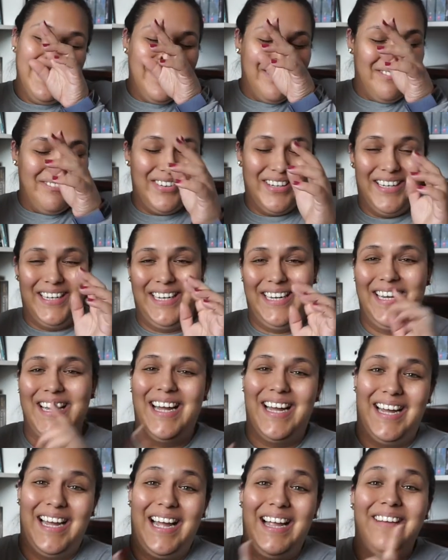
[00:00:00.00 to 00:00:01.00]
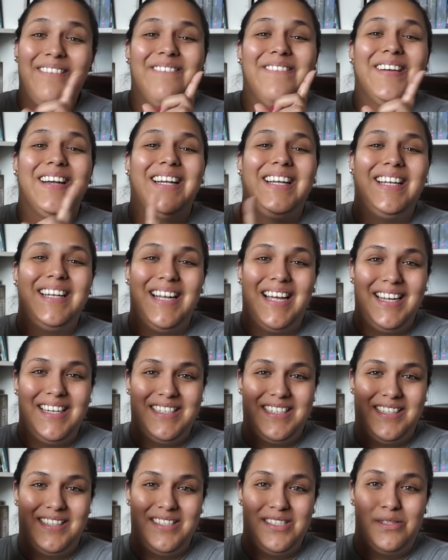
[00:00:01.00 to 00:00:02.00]
But yeah, I really
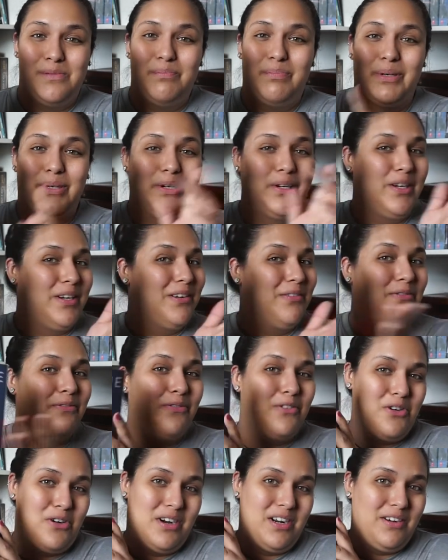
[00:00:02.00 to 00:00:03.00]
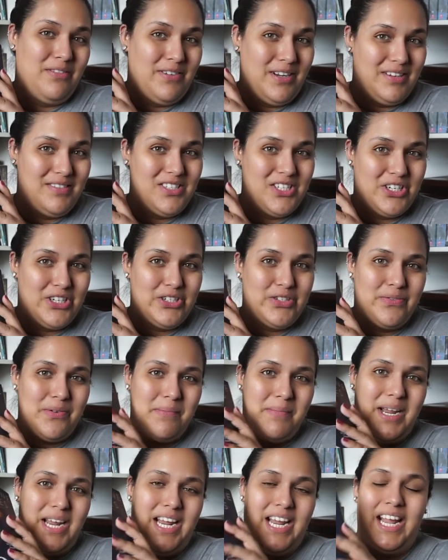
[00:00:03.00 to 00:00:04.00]
liked this book. 4 out of 5 stars for
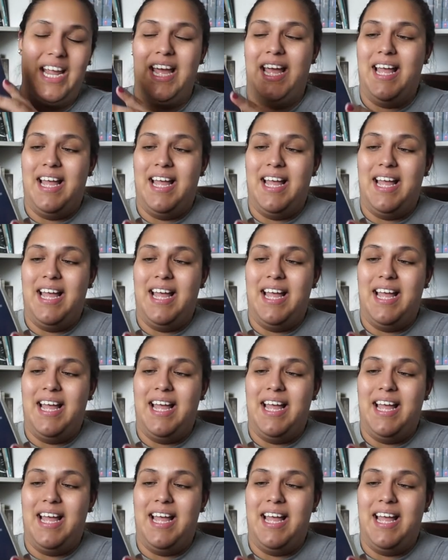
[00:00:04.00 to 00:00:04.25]
me.